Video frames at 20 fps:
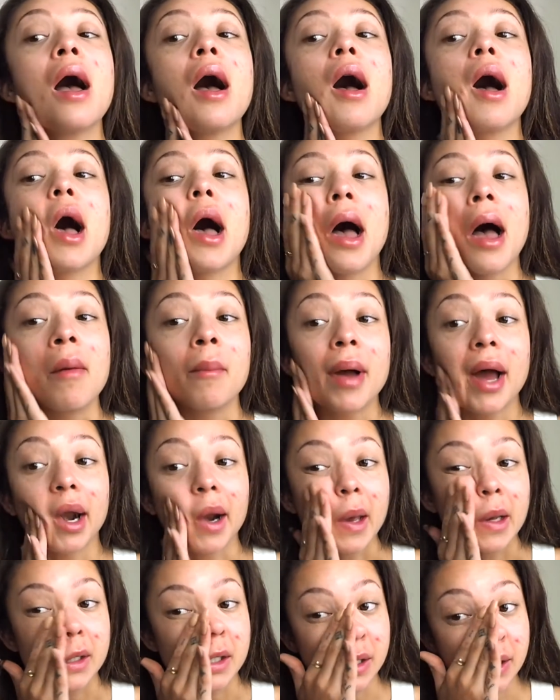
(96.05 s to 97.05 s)
And
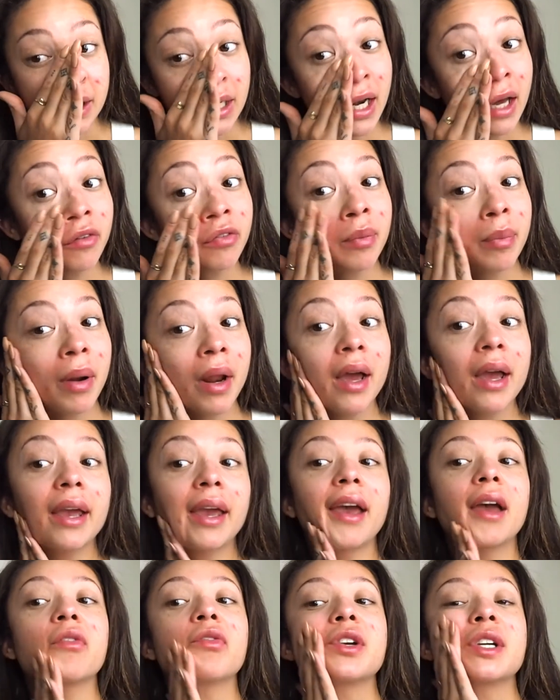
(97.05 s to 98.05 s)
I just love applying
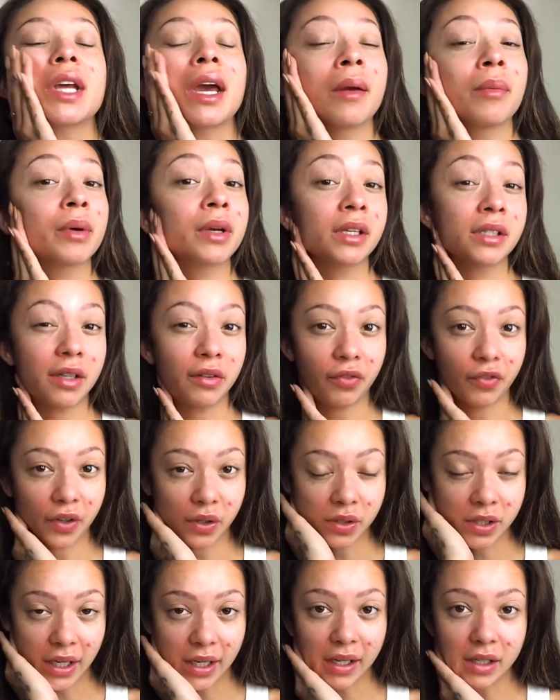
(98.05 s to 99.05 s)
it every day because it
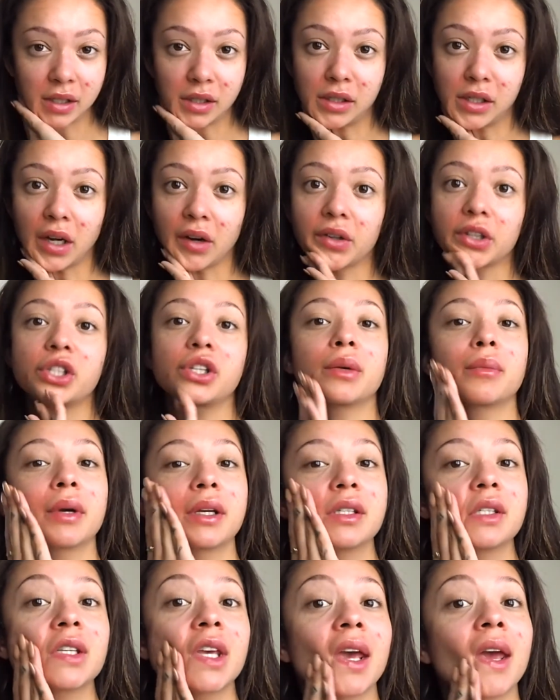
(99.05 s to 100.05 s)
feels like it's nourishing my
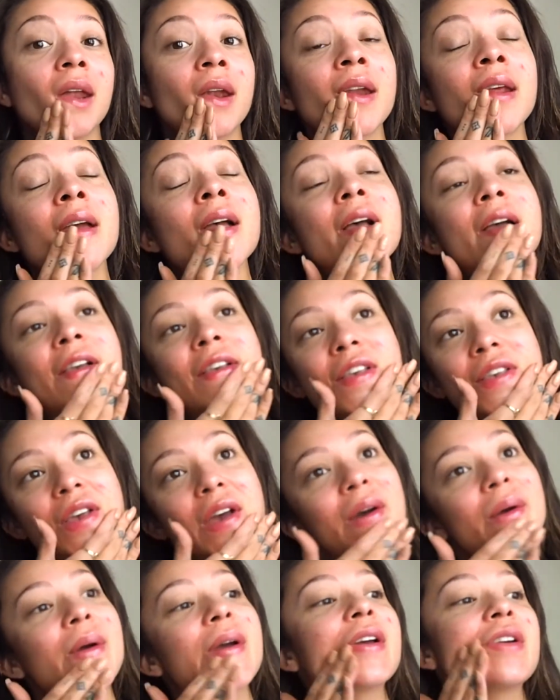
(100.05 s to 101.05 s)
skin.
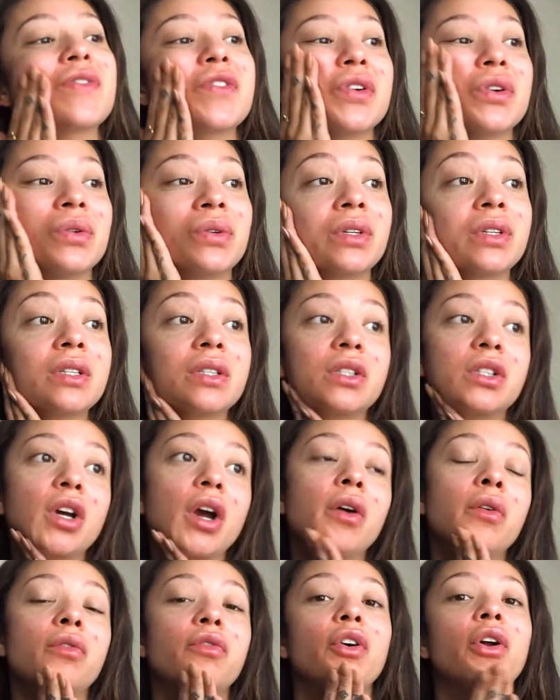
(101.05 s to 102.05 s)
So if you
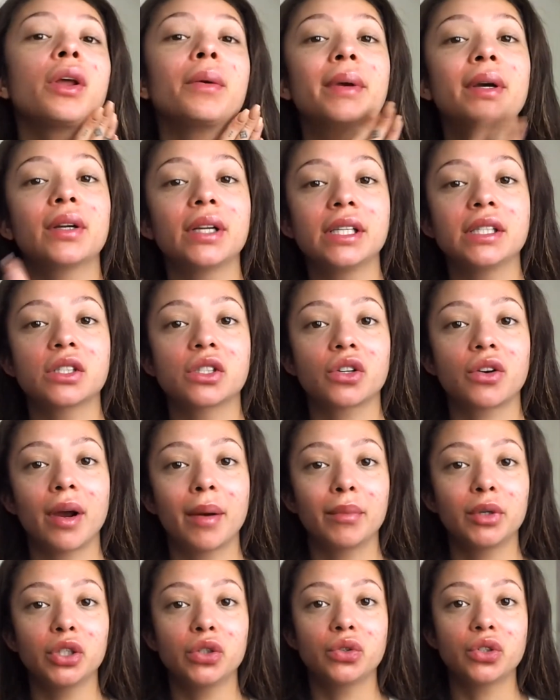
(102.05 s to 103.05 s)
don't follow me on Instagram
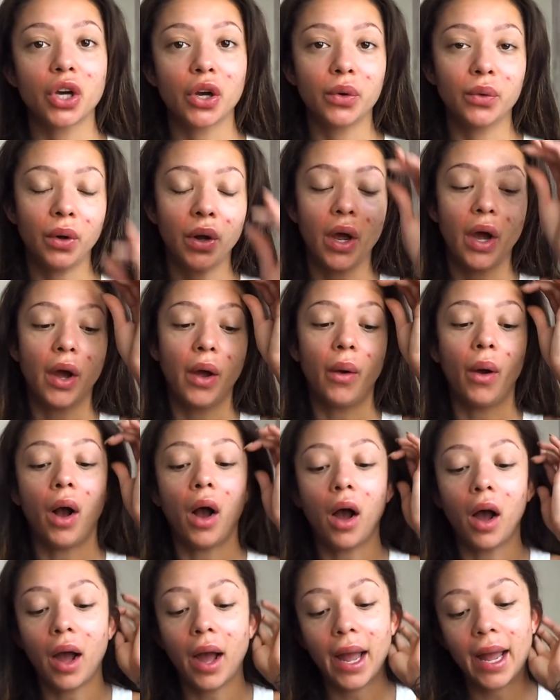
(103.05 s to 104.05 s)
and you don't know,
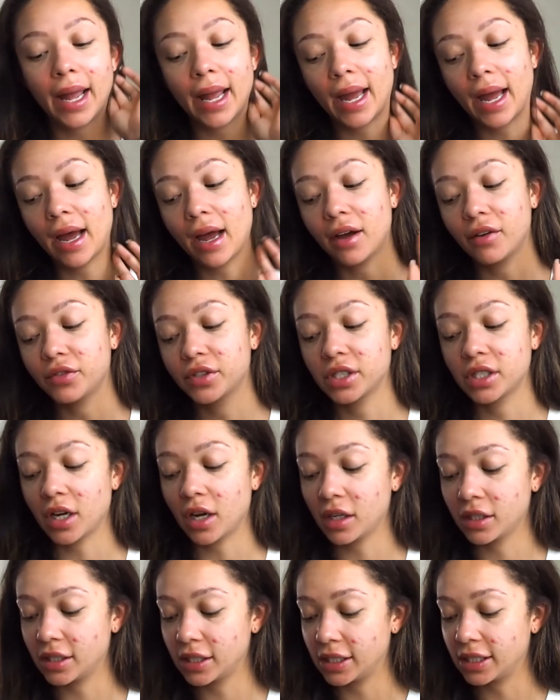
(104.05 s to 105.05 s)
I have
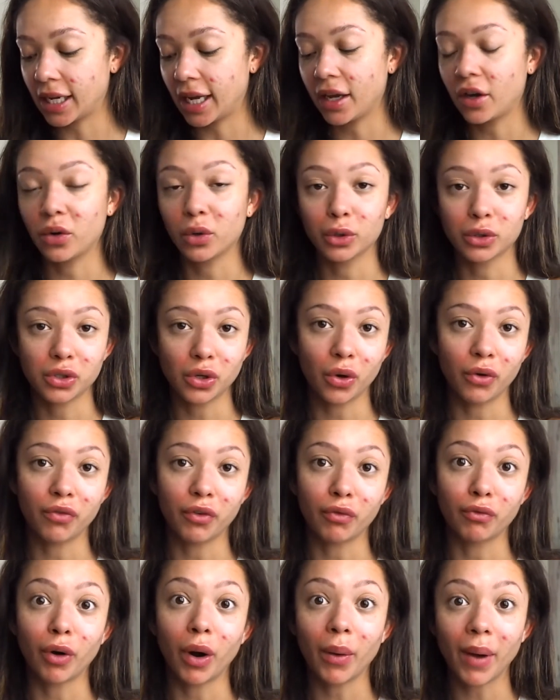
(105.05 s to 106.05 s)
started a course of
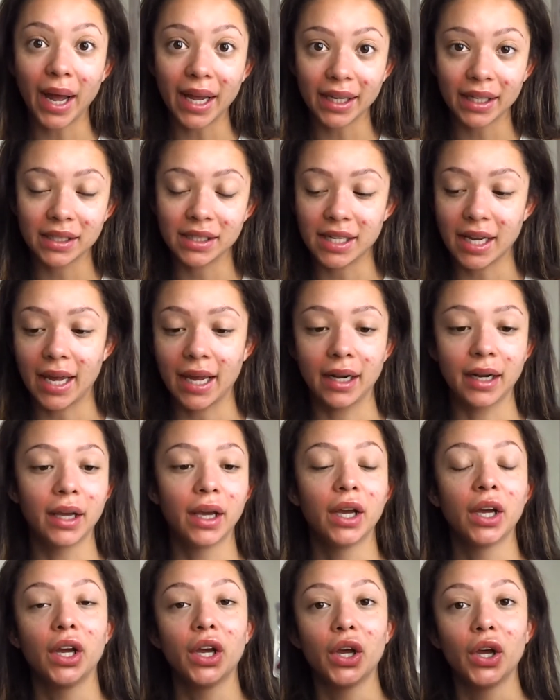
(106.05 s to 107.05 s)
Roaccutane,
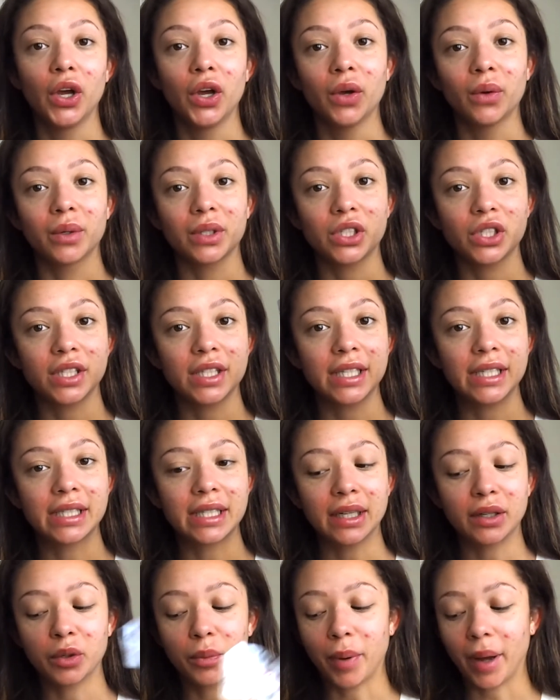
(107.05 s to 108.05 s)
which is these
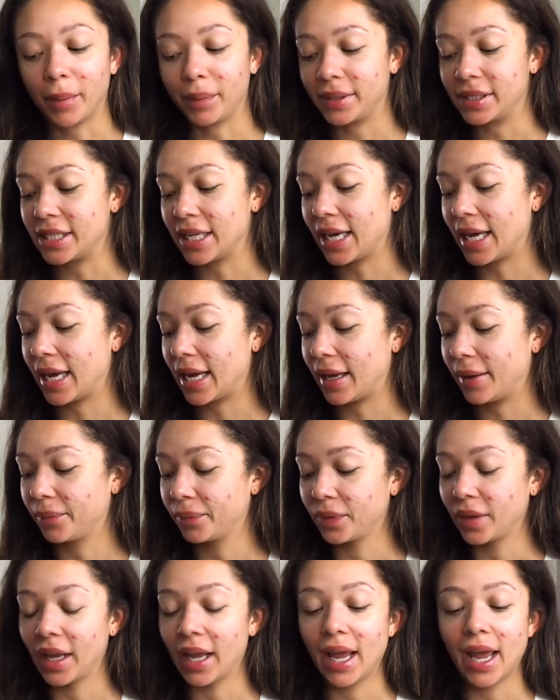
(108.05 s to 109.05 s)
little puppies here.
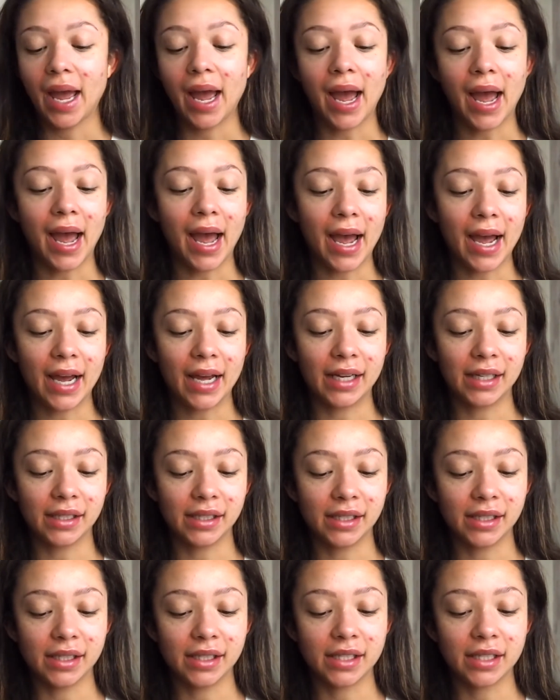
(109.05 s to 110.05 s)

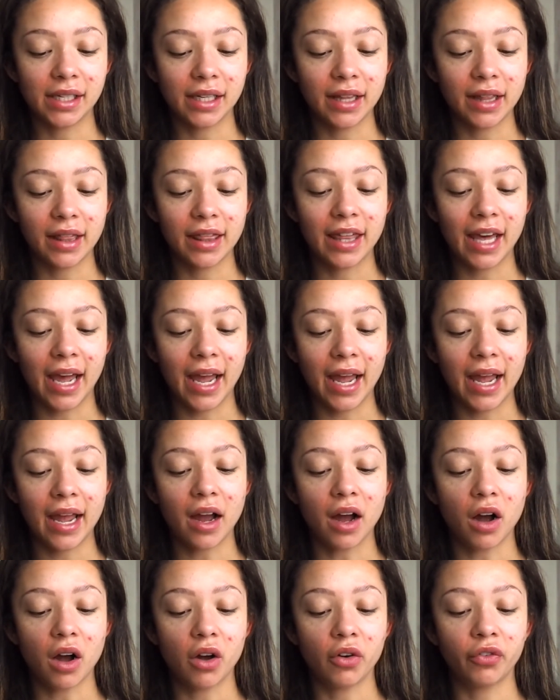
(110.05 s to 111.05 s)
And they
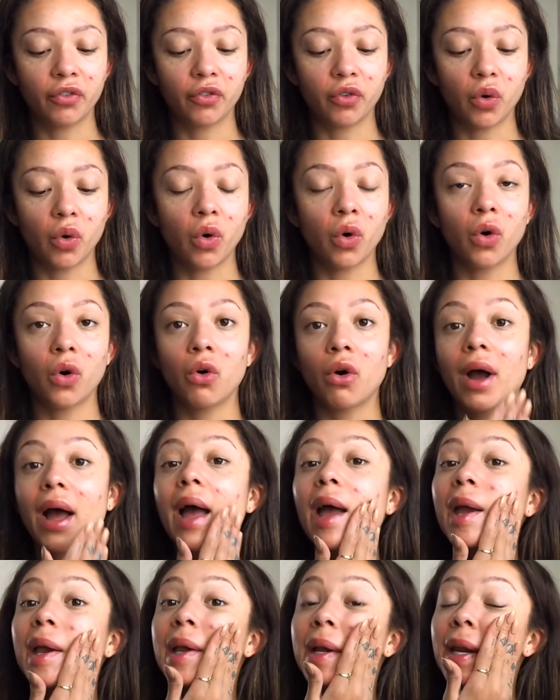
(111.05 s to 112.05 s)
are for
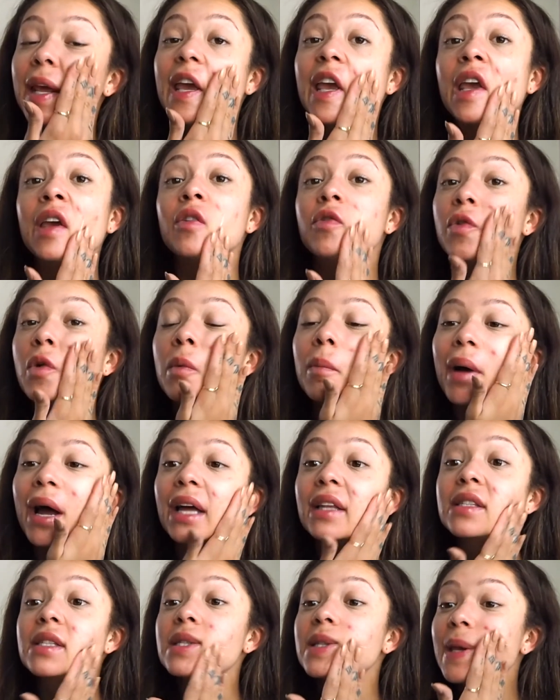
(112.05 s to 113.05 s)
acne, for
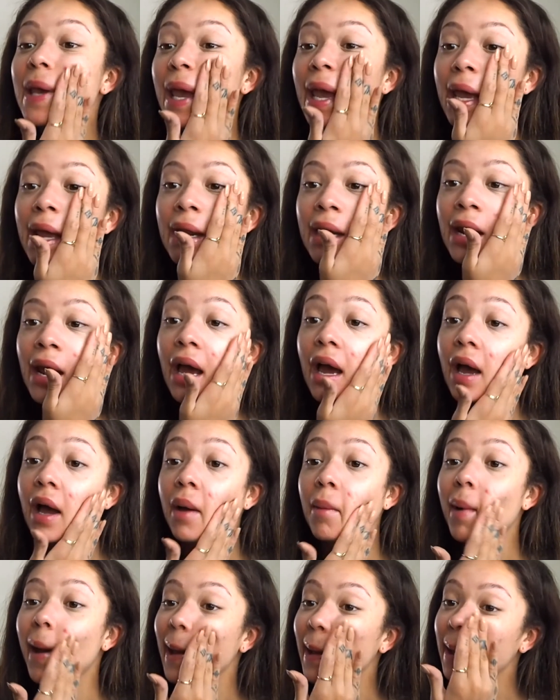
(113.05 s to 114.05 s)
bad skin,
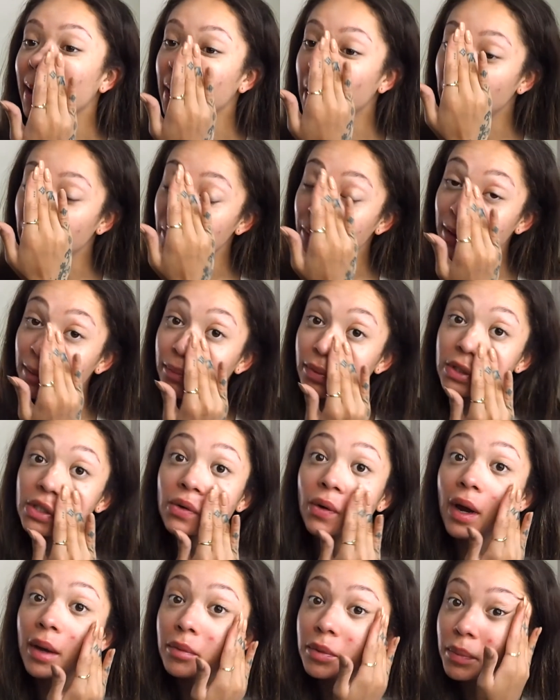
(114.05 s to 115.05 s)
and can only be
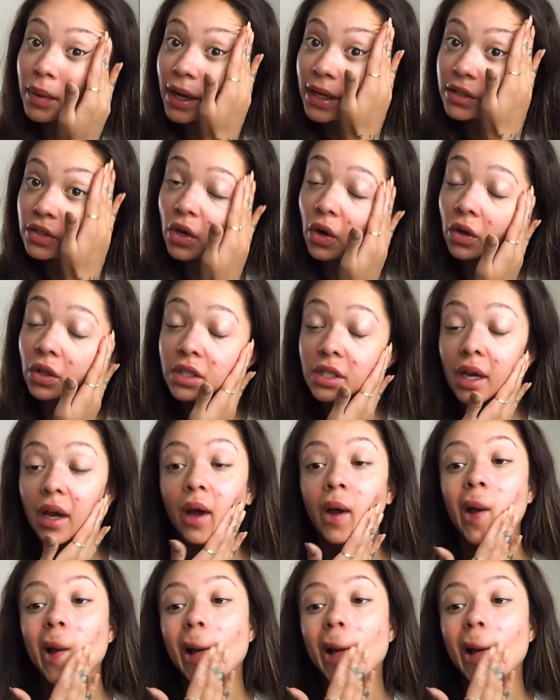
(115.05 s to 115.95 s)
prescribed by a doctor.